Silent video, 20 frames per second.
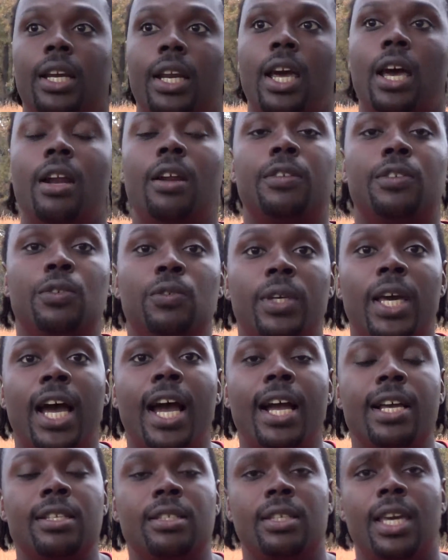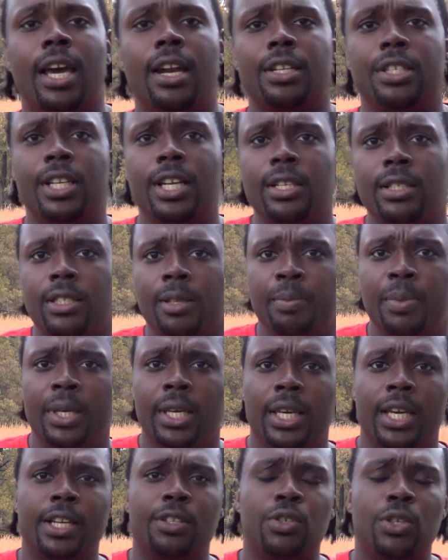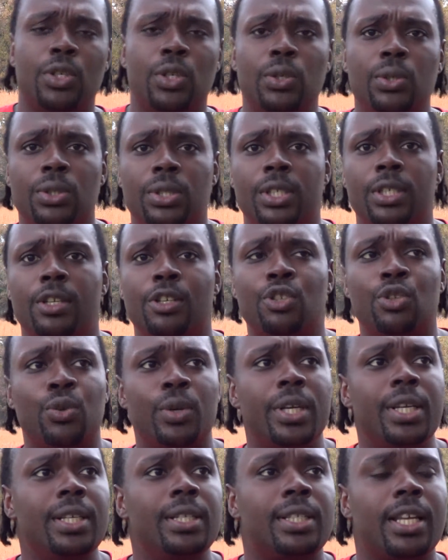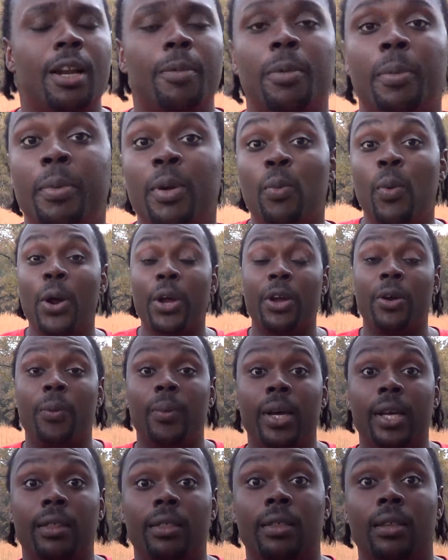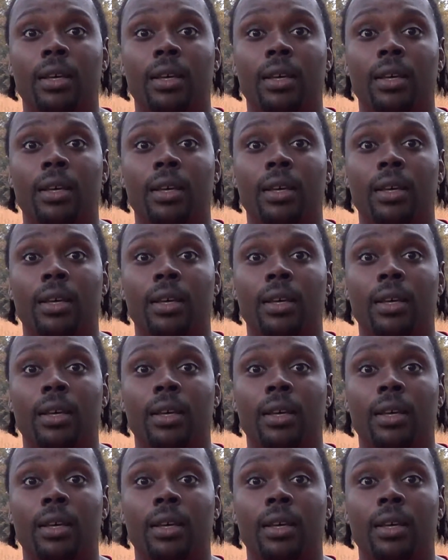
Now that you guys got a chance to be introduced to the trees that I'm gonna be working with,